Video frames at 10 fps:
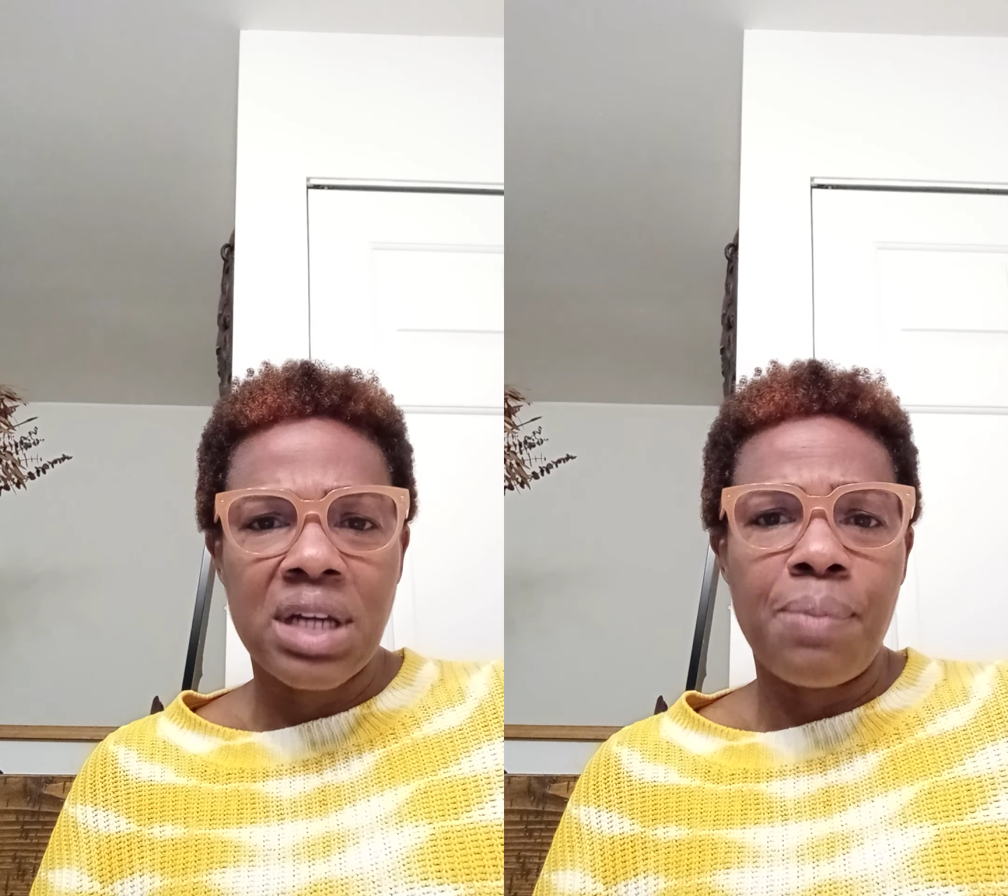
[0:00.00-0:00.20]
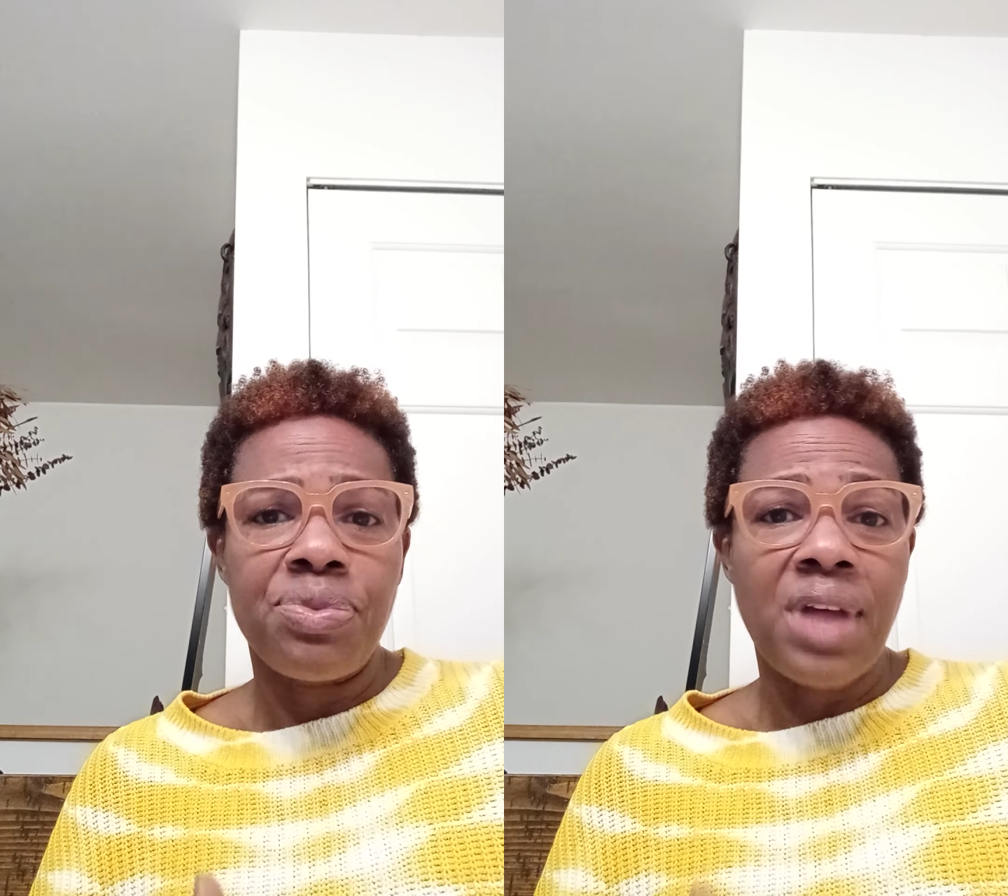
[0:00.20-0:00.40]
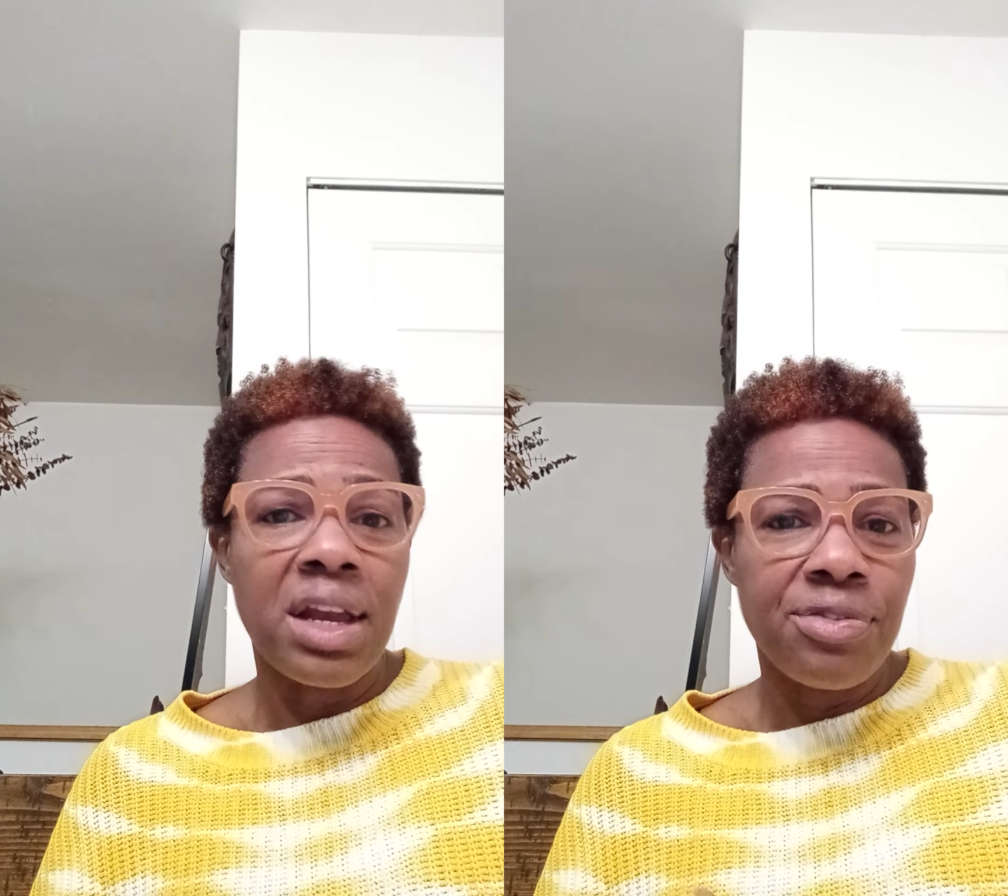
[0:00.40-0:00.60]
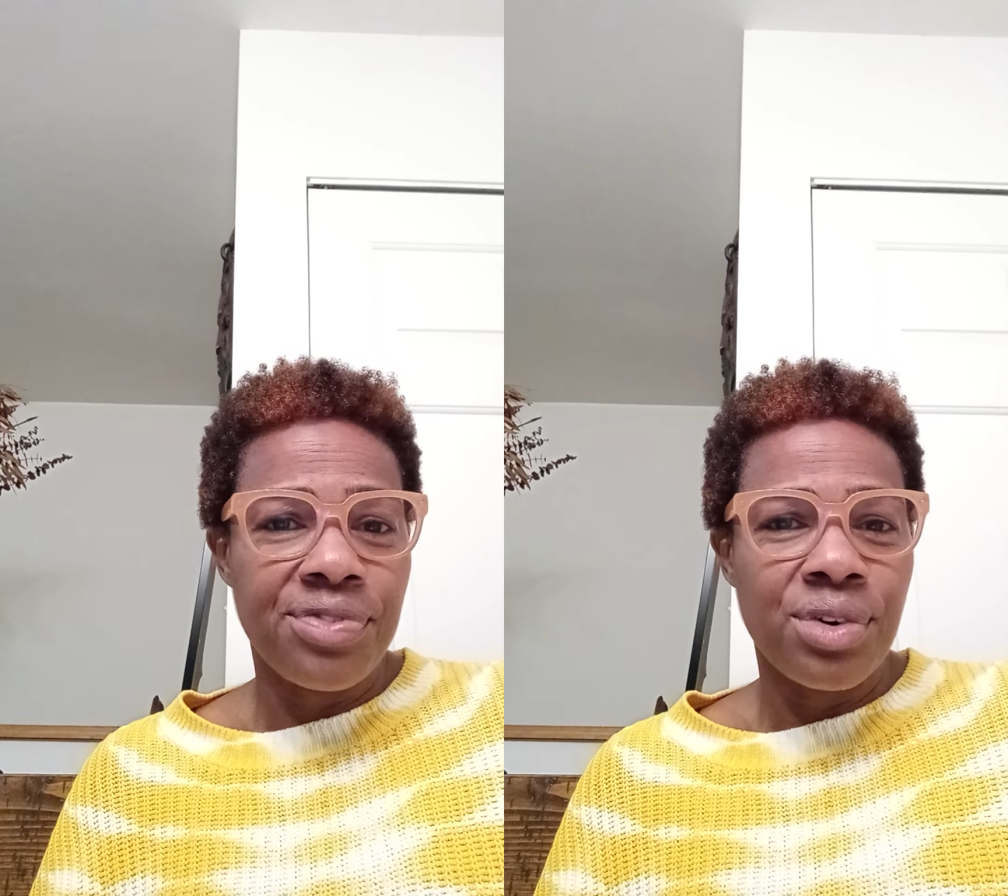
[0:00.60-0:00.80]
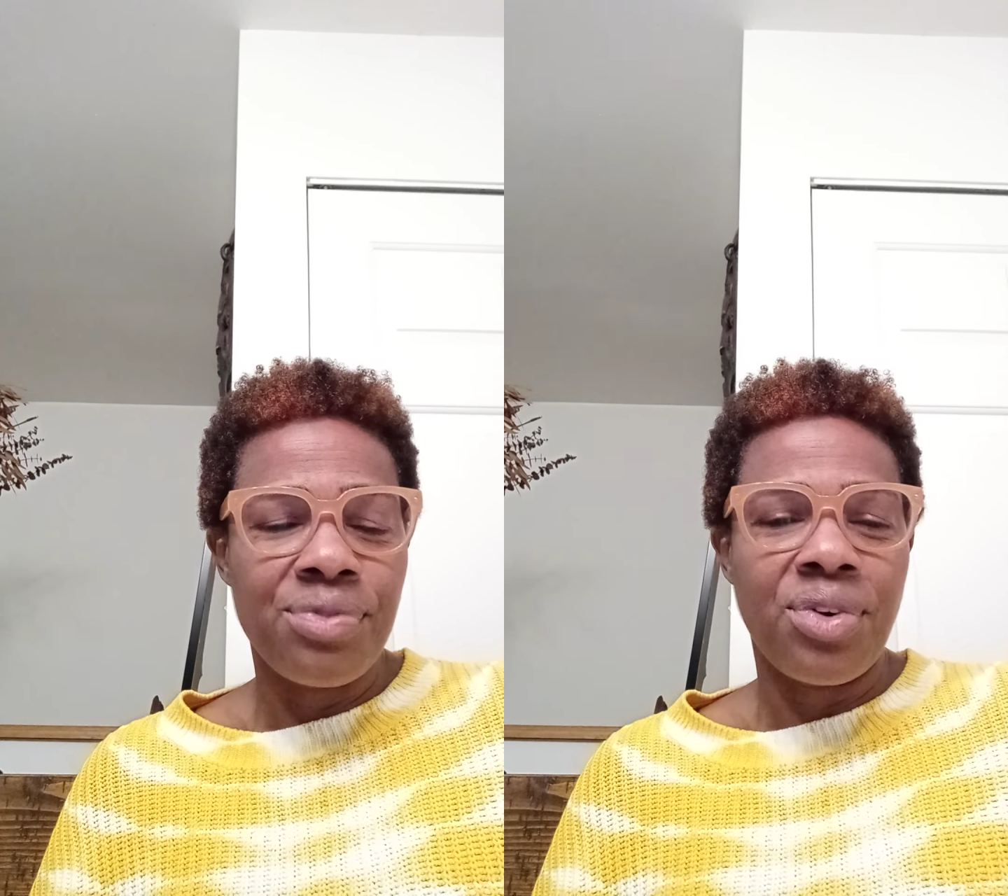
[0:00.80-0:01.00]
I'm
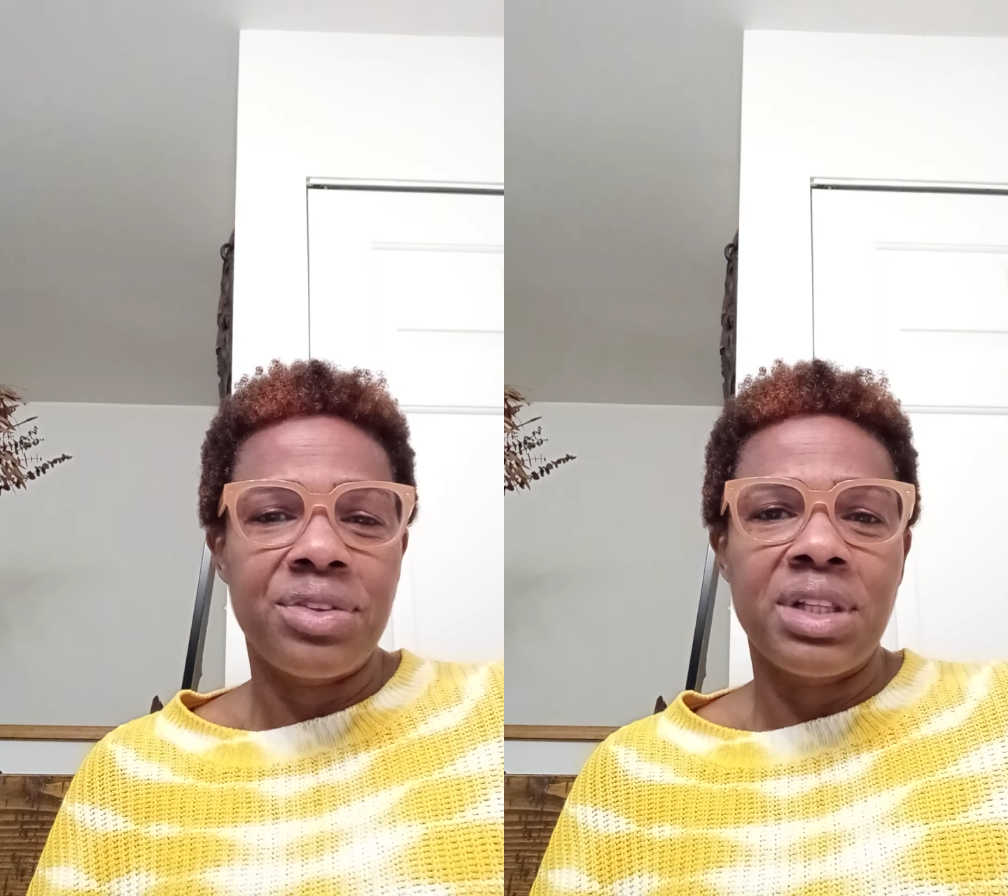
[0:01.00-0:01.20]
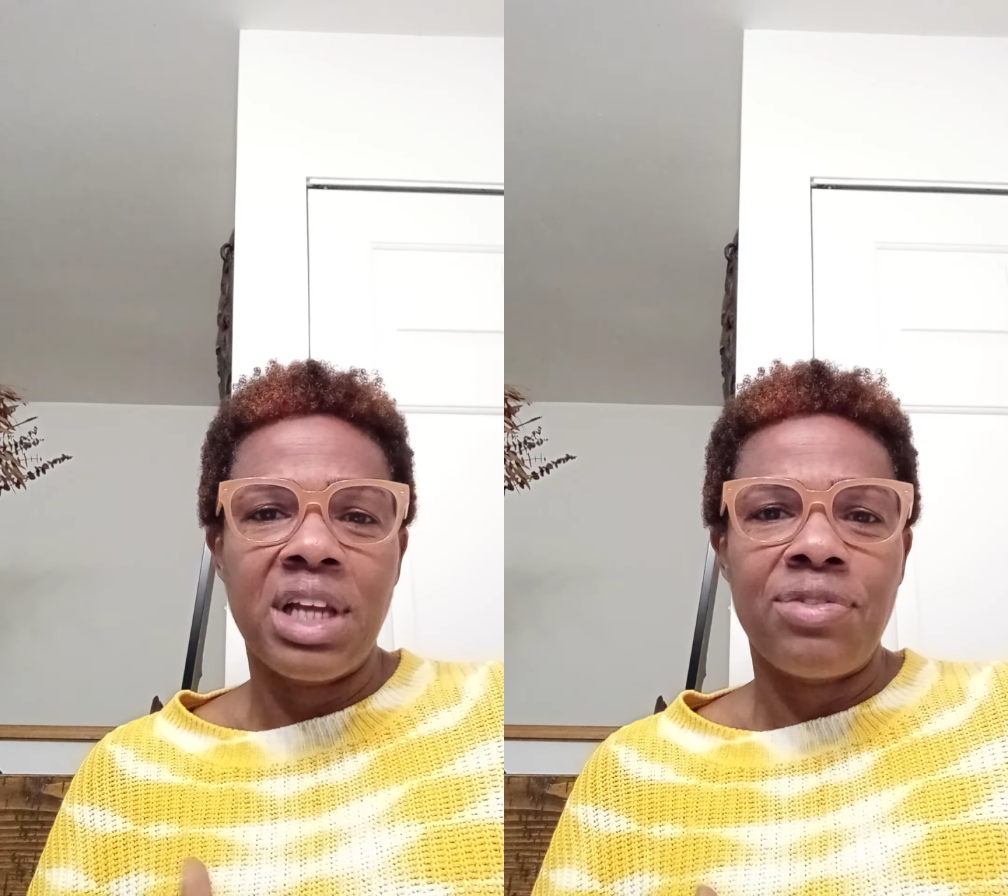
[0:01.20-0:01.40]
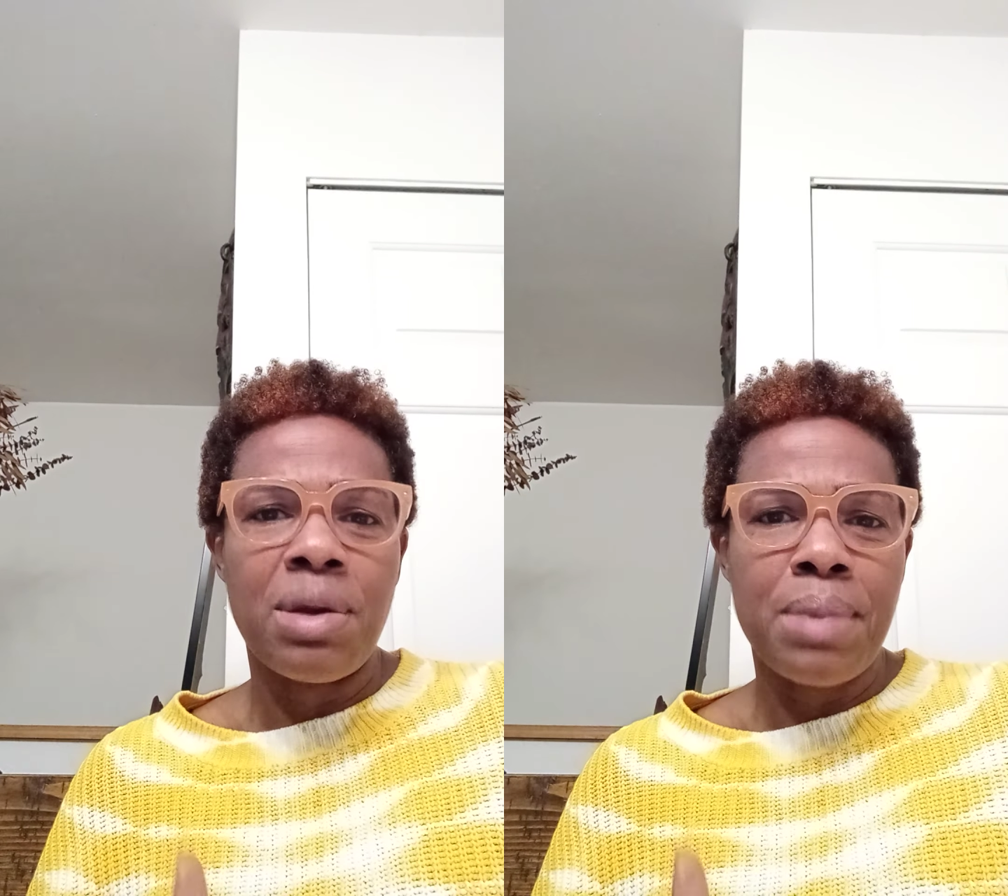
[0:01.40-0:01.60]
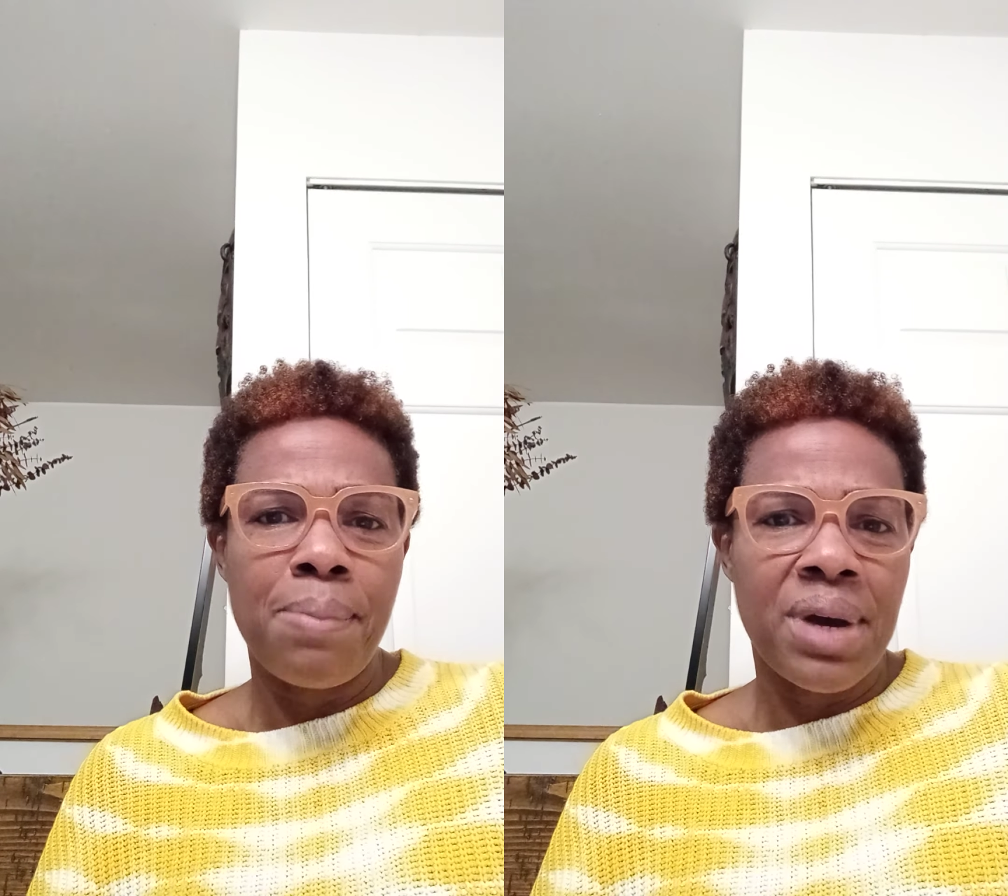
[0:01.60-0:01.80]
thankful for the Living My